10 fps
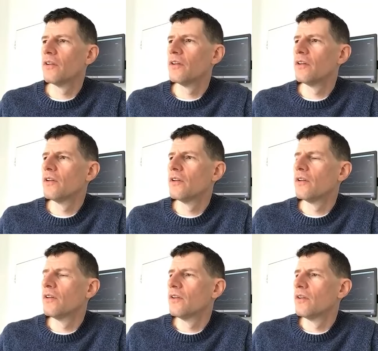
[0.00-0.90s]

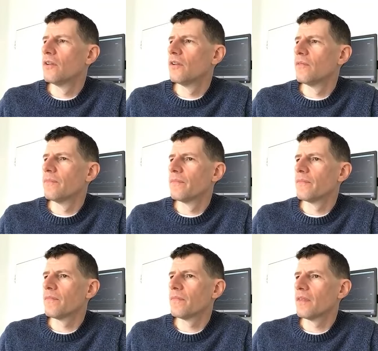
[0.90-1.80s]

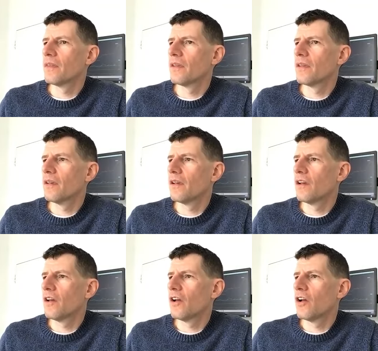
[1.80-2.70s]

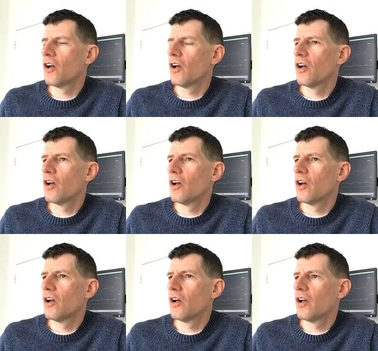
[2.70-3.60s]

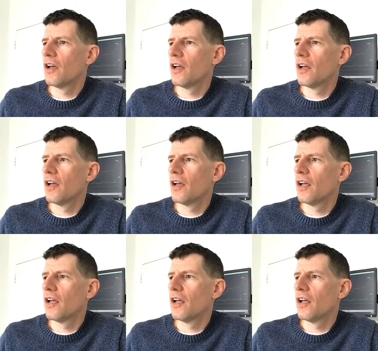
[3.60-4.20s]
[no speech]